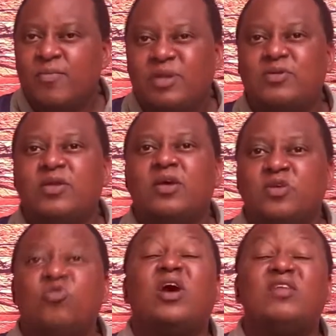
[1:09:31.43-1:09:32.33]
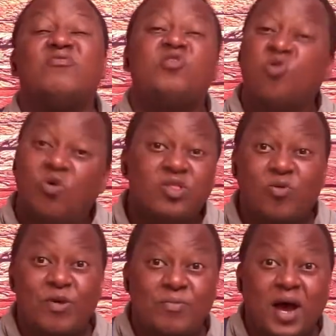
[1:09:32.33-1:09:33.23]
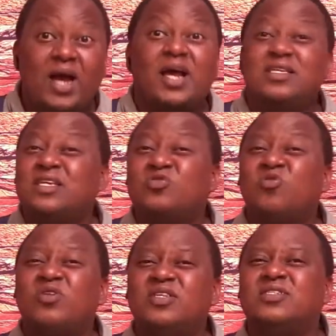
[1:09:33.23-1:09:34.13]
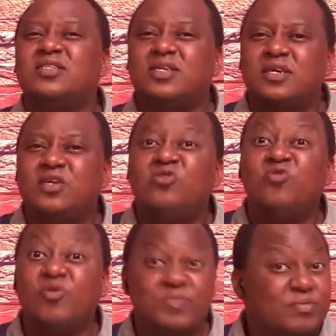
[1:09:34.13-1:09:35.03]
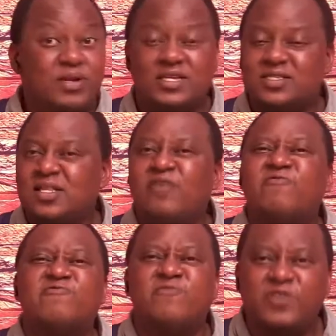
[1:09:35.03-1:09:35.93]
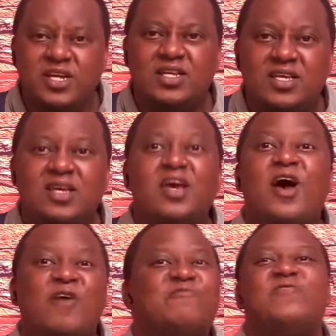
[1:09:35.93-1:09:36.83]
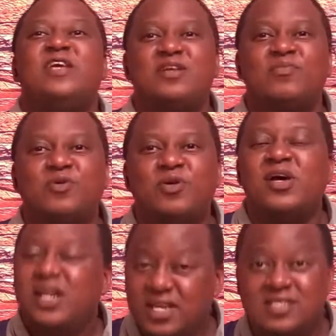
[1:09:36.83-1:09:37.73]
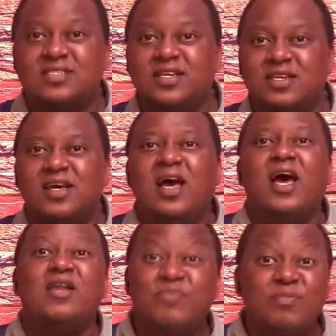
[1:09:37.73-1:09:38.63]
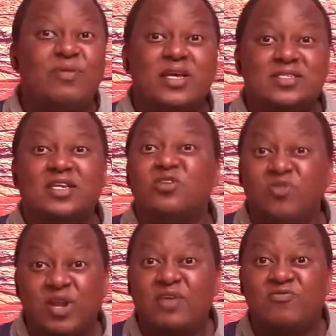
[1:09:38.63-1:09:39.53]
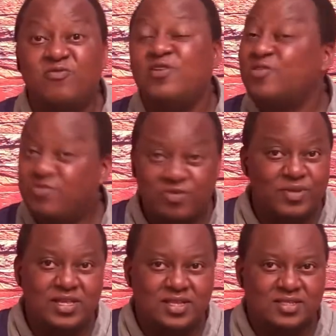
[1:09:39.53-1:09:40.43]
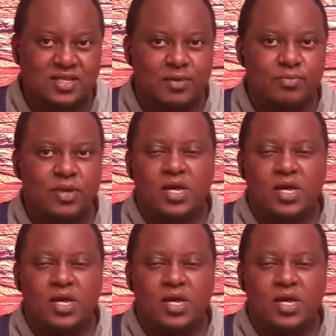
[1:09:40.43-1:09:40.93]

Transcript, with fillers: But you can even go all the way back and just go listening. You will be blessed. They're freely available. Listen and be blessed, and your life will not remain the same.